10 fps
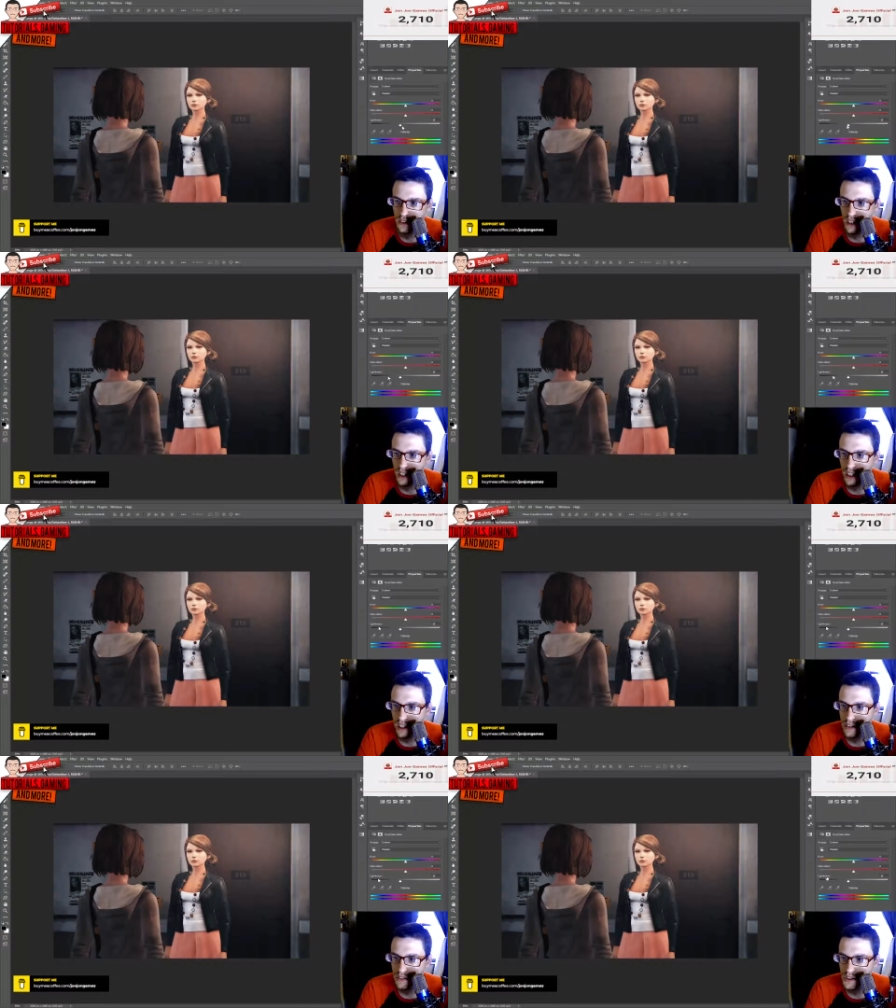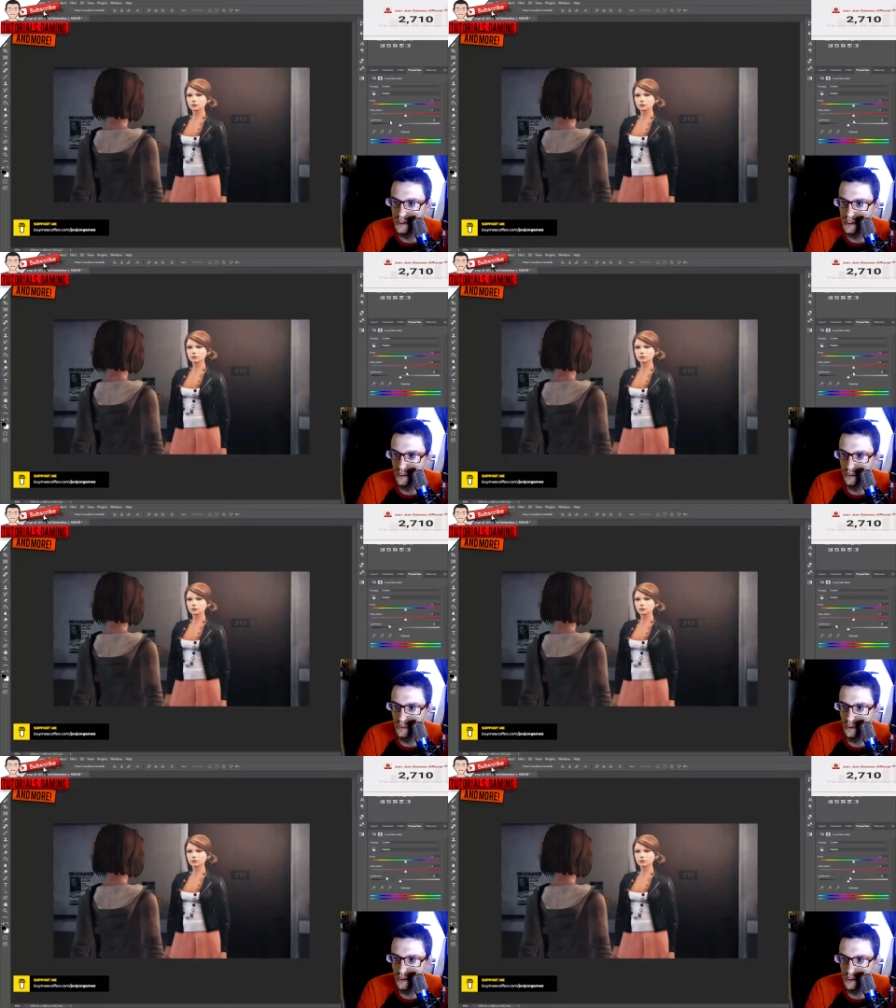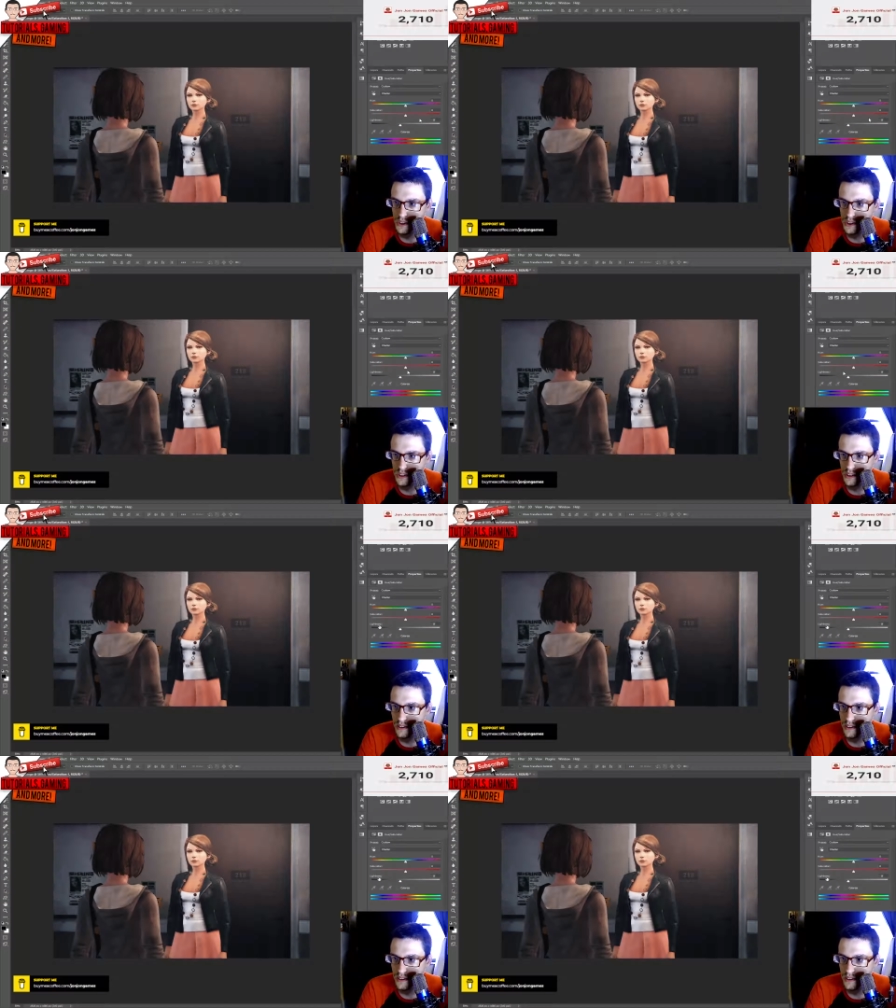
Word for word: I adjusted the,